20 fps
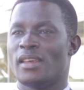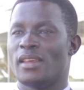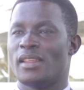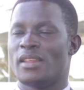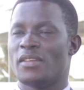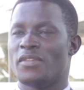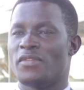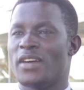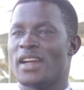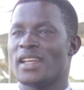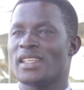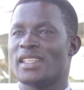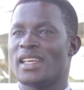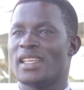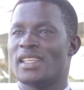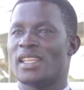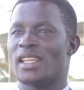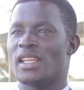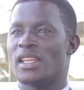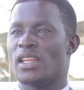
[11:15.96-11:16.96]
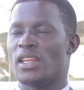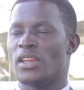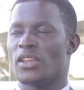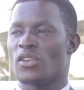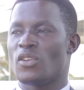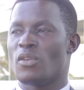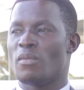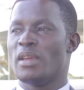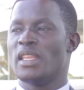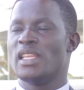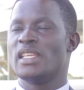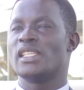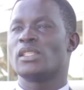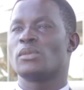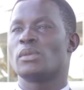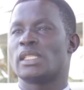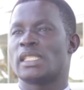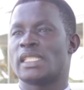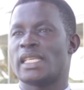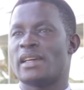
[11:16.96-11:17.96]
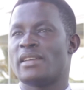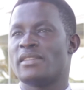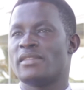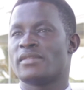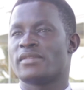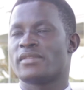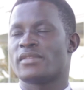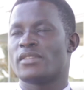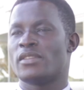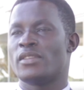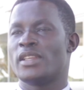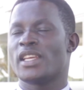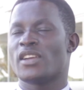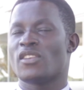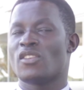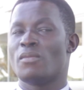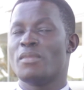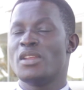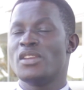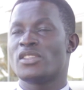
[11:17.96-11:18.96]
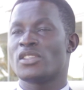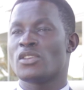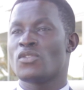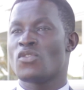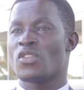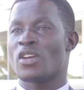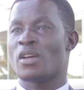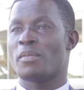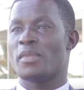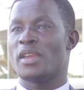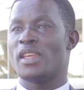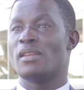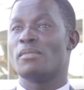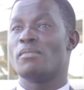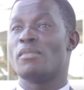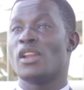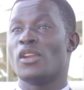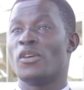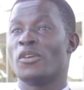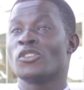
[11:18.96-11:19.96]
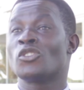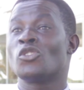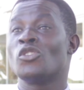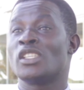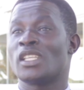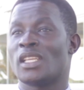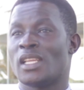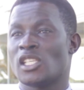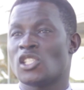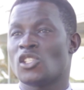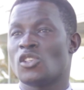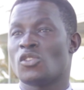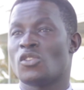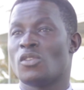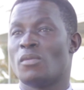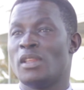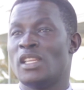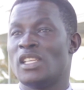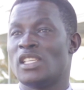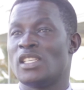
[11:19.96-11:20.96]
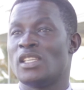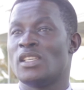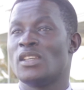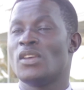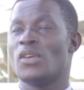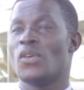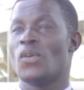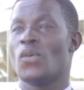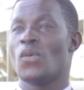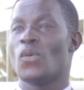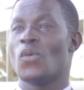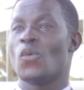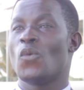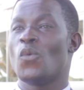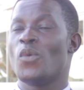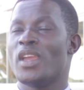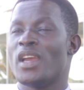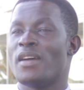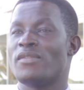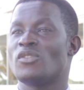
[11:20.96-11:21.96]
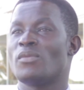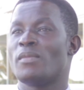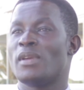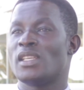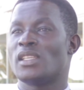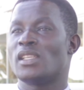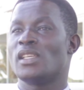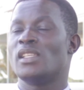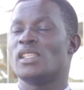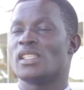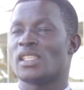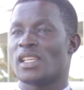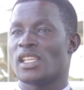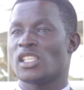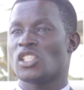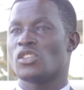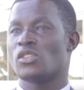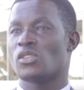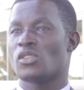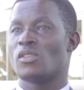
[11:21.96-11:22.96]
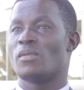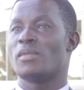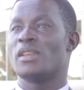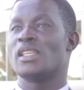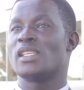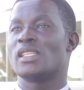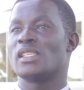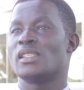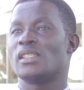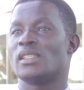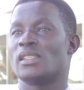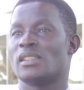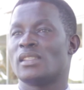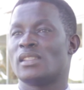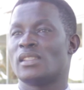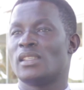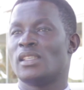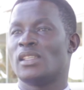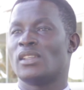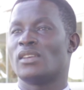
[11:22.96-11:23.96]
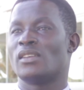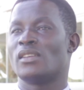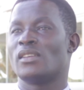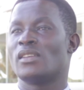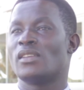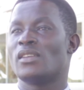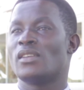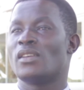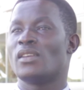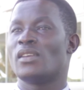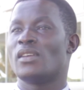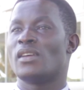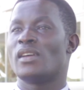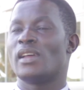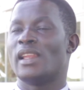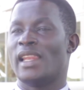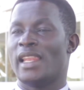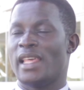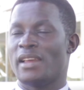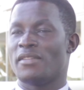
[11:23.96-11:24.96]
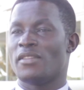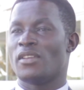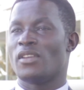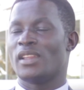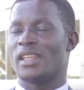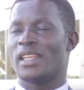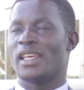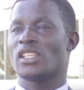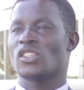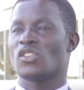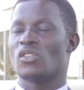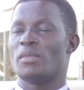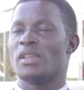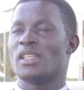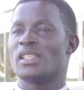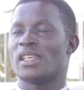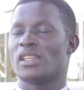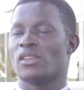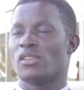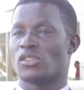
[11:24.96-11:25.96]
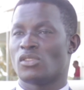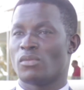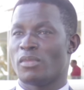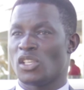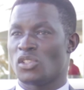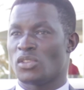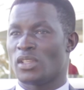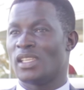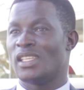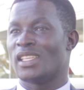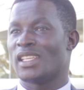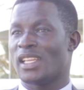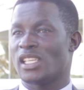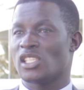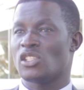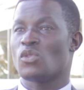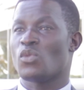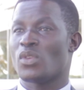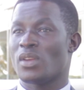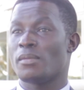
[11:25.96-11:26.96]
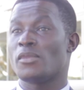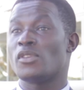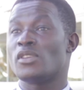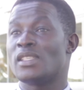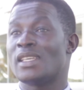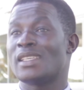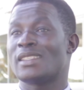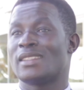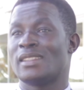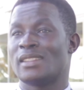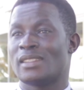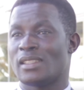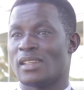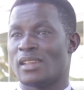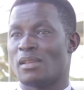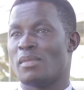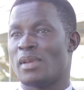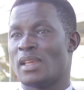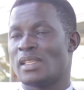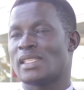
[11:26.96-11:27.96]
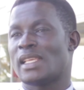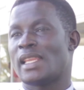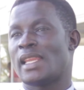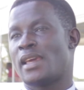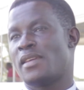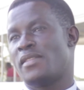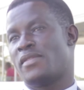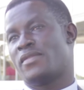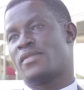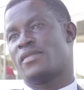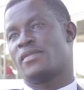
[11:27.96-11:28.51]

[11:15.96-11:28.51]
the fact that the communities we serve or the community we grew up in belongs to international community, we have to maintain international community, level in that community, and also make sure international criminal justice remains alive.